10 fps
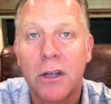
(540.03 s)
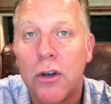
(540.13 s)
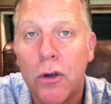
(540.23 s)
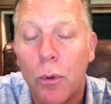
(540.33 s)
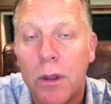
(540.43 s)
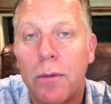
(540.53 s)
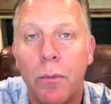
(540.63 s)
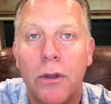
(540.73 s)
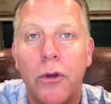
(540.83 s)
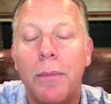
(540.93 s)
do
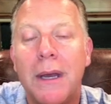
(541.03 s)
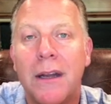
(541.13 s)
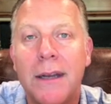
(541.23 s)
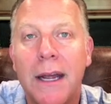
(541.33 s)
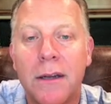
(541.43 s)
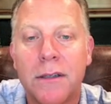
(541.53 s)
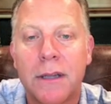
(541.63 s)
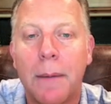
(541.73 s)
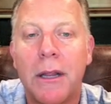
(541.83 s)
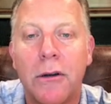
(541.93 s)
with you being a dentist.
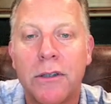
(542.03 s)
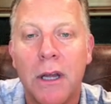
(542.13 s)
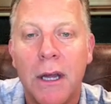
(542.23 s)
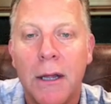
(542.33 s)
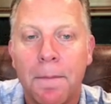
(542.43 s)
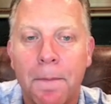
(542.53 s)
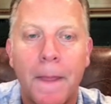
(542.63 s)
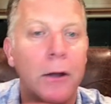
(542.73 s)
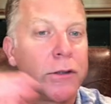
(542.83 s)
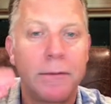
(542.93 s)
I mean, there's
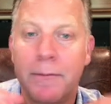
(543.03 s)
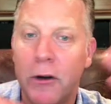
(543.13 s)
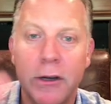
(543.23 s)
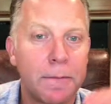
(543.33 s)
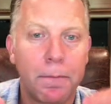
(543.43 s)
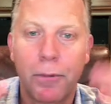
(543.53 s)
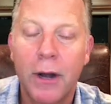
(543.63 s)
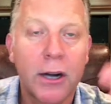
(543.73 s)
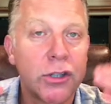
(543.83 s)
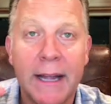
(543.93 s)
various
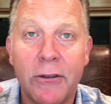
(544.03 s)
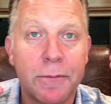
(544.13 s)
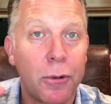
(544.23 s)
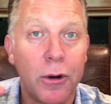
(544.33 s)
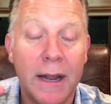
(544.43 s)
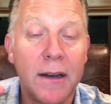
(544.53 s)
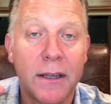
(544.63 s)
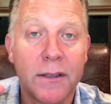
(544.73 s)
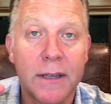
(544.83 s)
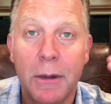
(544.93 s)
production levels per
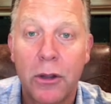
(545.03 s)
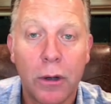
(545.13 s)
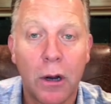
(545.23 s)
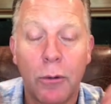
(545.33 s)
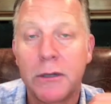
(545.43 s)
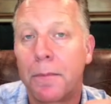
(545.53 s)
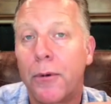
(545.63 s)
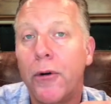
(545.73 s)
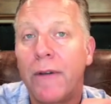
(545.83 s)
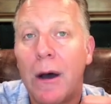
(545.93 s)
dentist. I mean, you can always
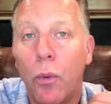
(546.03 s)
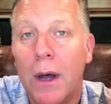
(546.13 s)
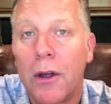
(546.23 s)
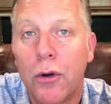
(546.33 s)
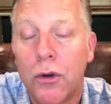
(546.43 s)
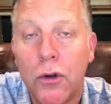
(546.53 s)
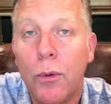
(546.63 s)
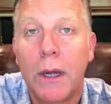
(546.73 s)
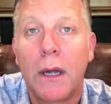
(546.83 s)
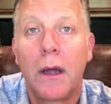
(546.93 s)
improve how well you're
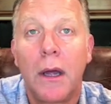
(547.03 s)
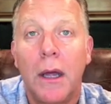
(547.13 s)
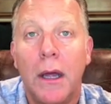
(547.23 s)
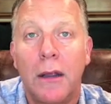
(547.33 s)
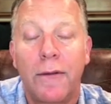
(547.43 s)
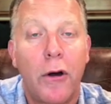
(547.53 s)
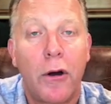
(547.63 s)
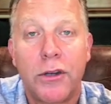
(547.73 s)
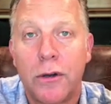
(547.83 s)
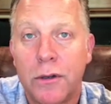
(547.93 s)
doing as far
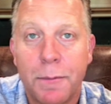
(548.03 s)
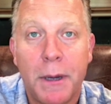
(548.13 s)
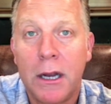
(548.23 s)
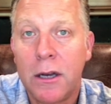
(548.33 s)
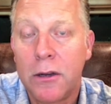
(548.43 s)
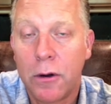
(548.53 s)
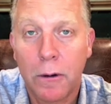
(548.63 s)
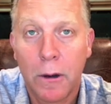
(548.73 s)
as your speed, your